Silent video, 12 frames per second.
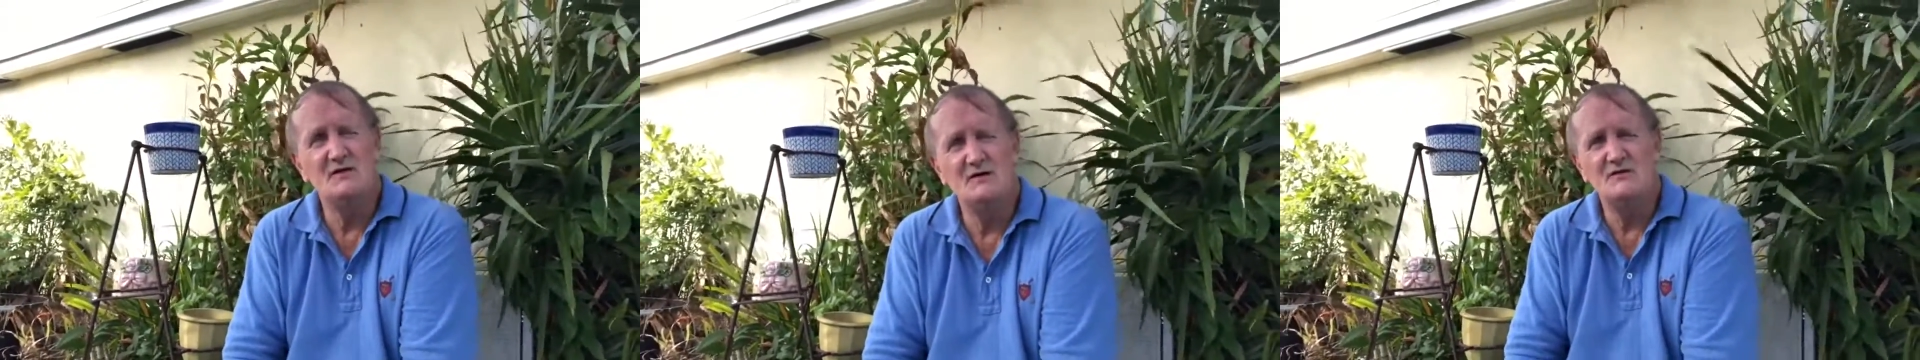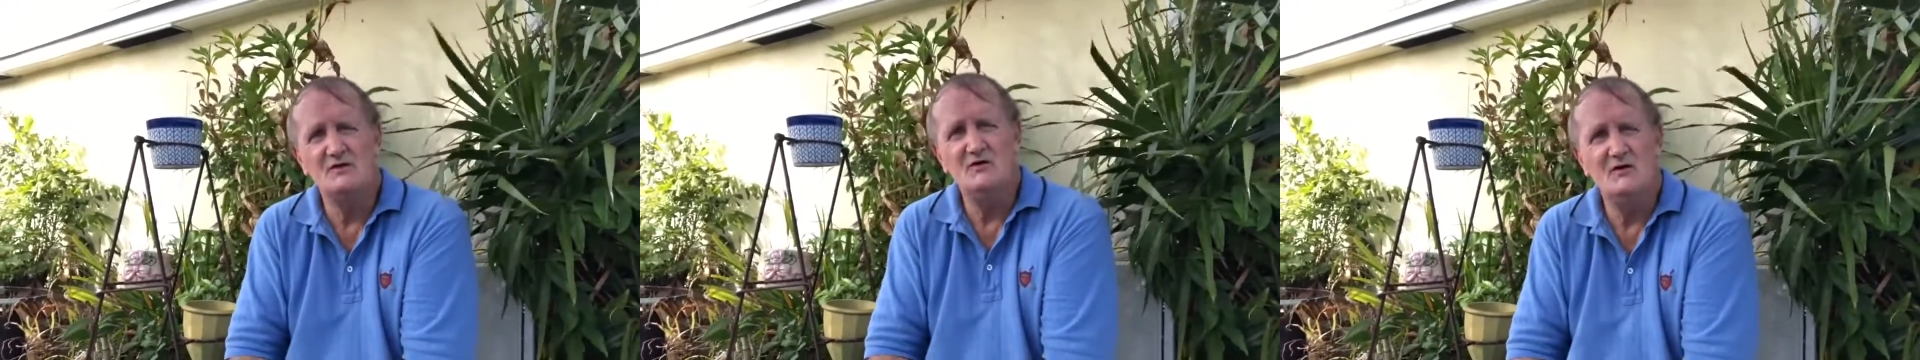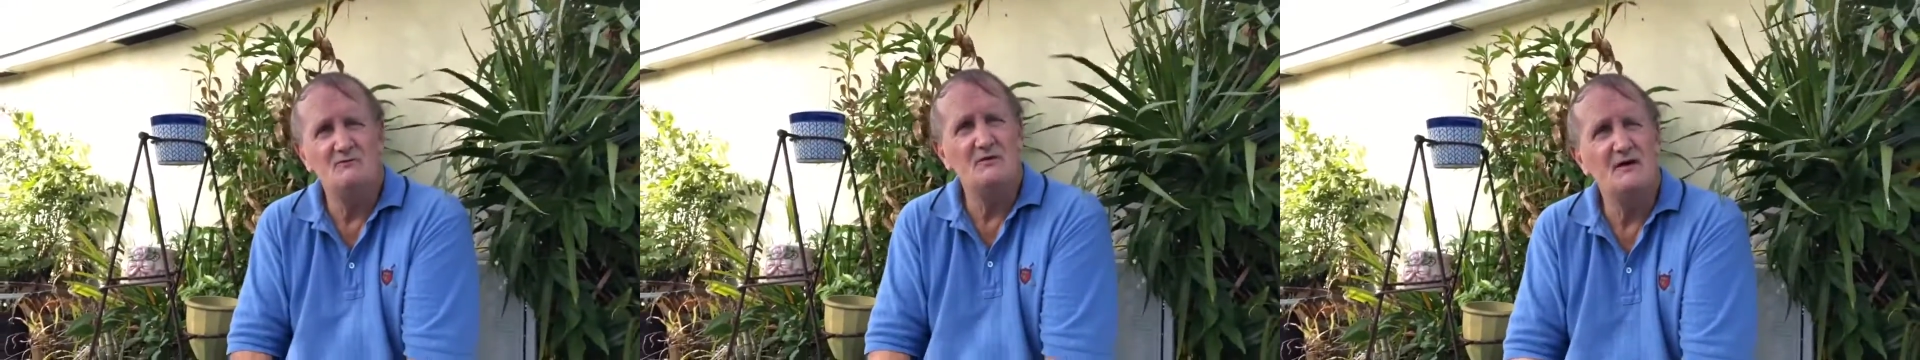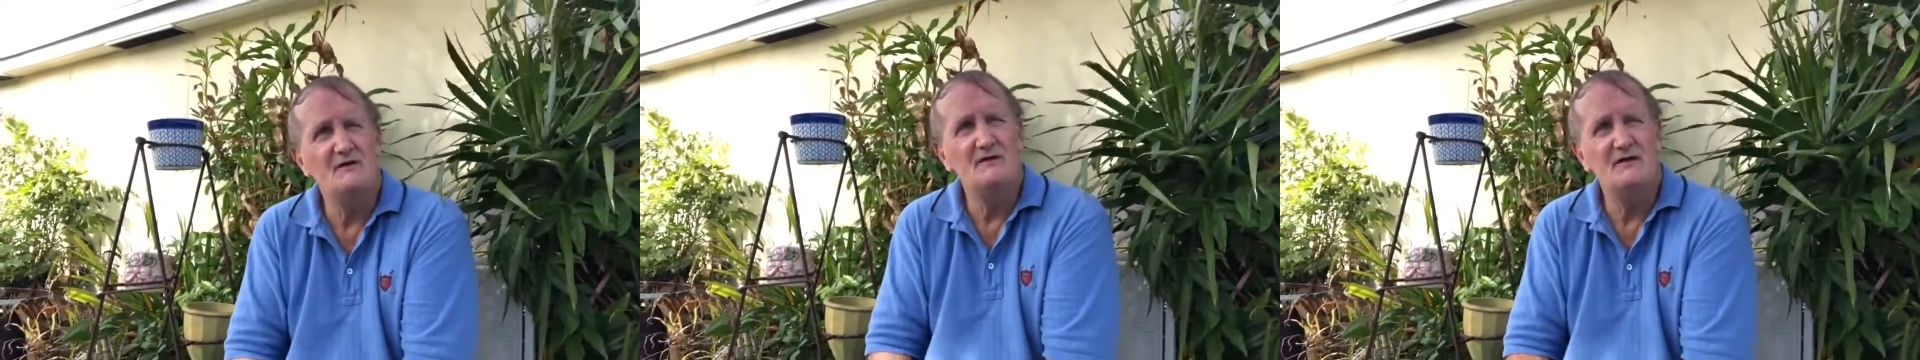you can do up
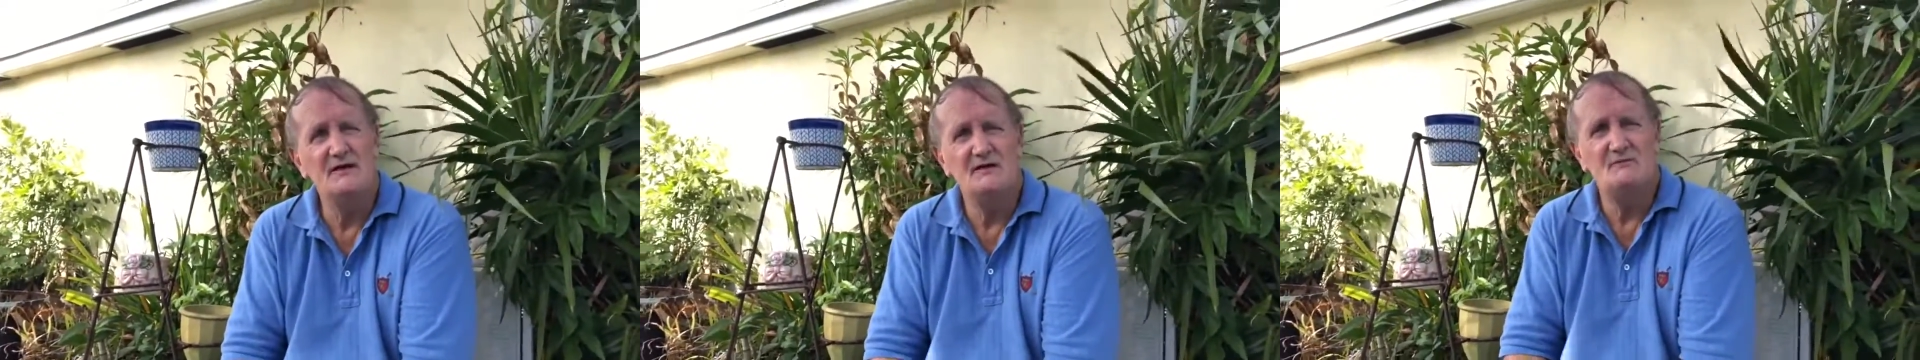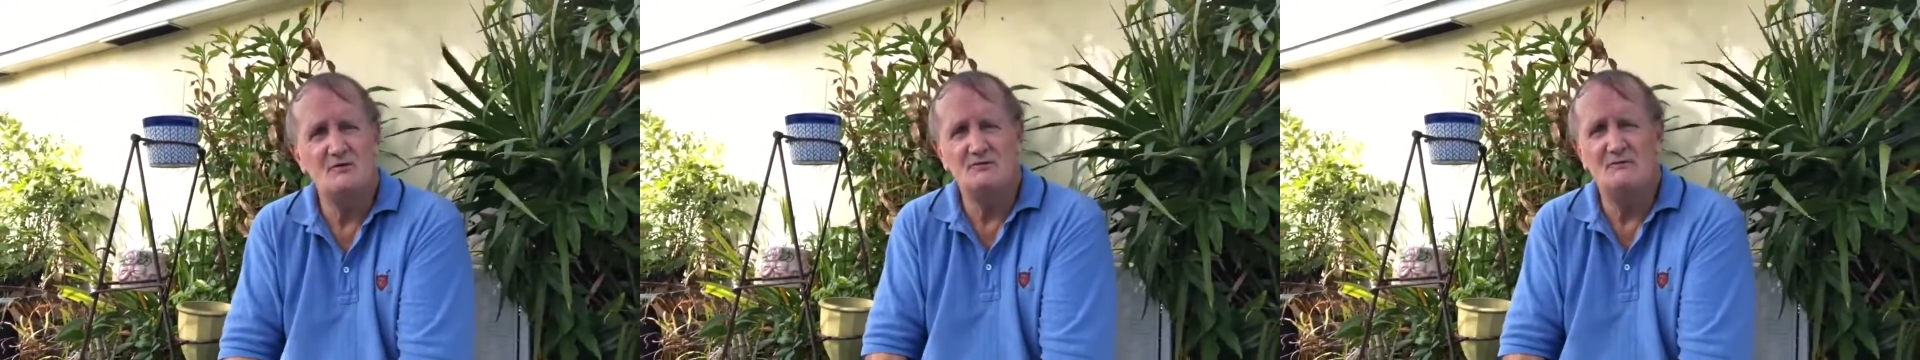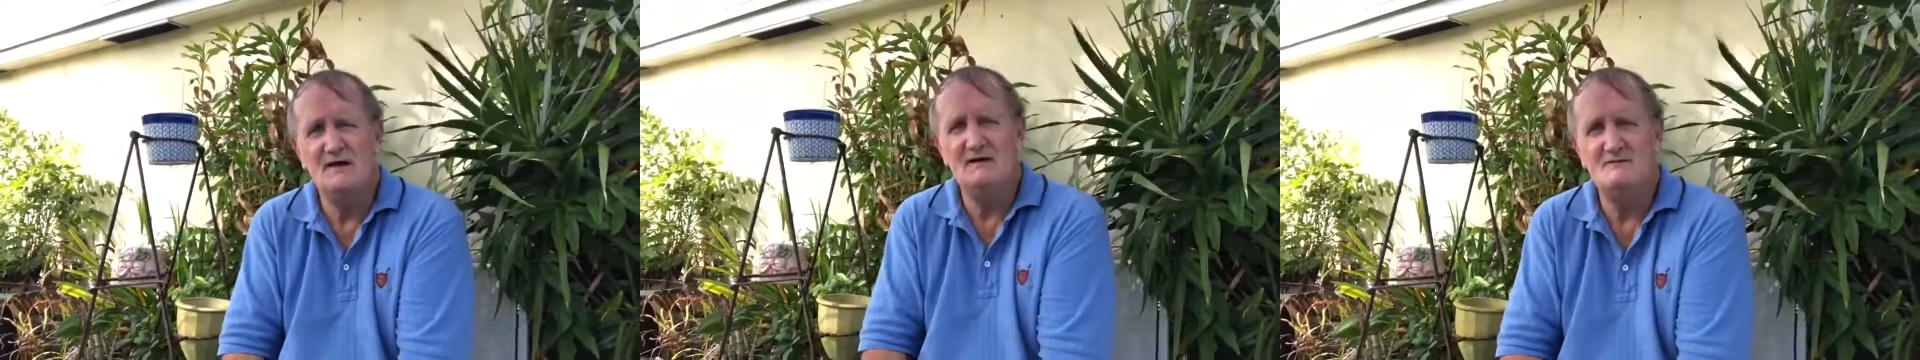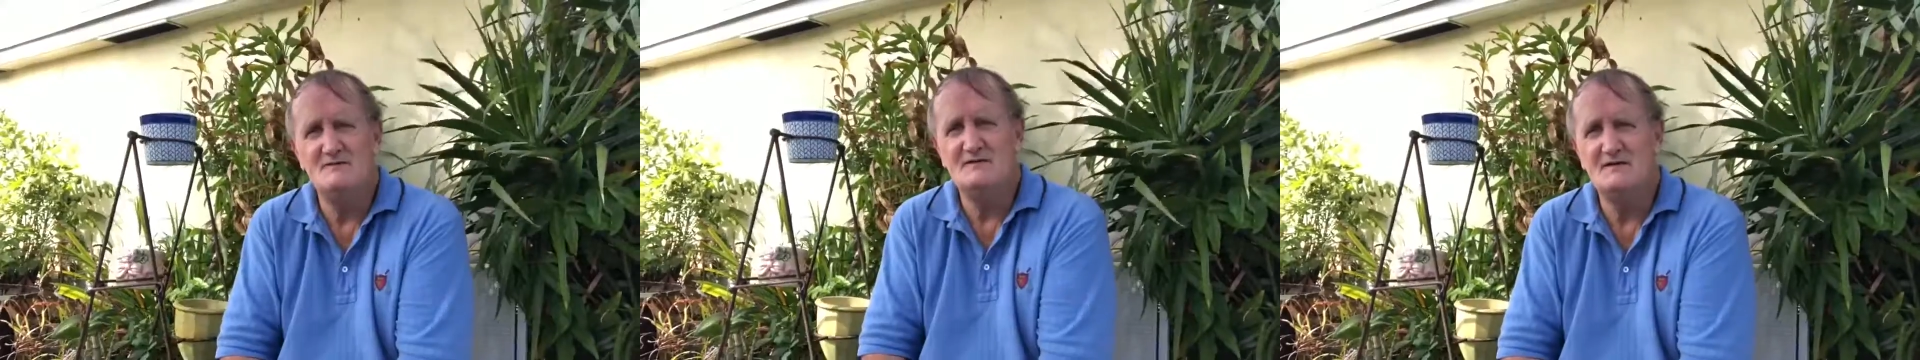there and in those
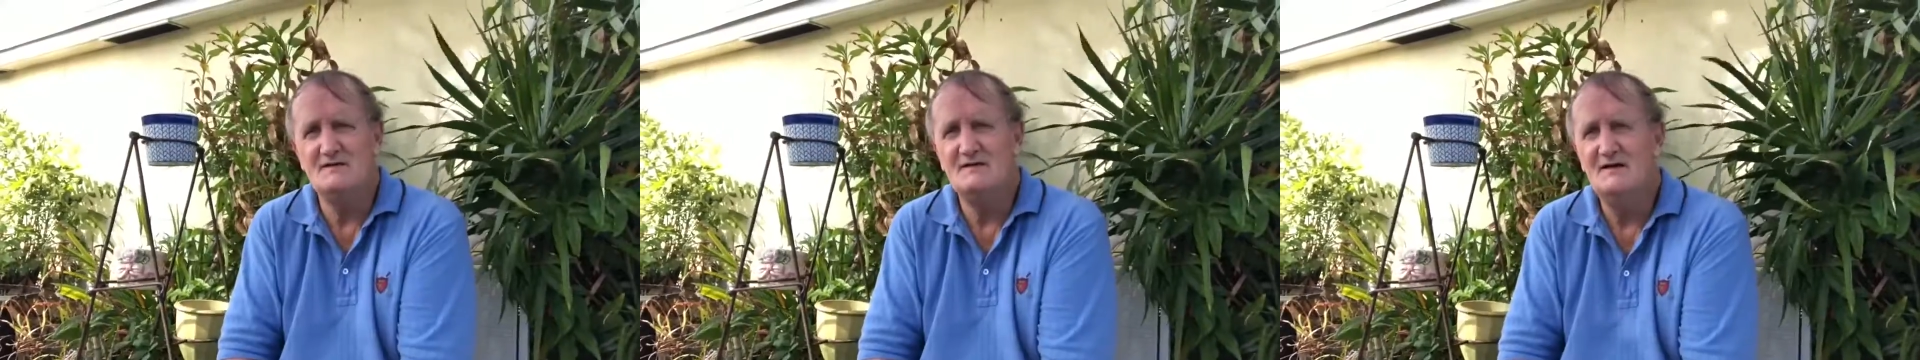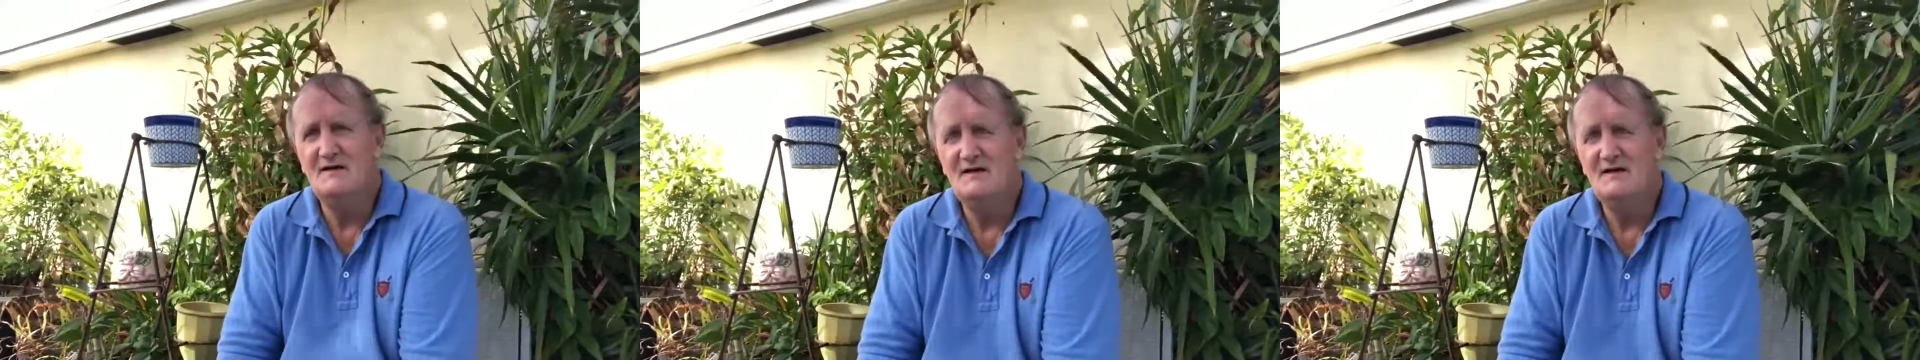mountains and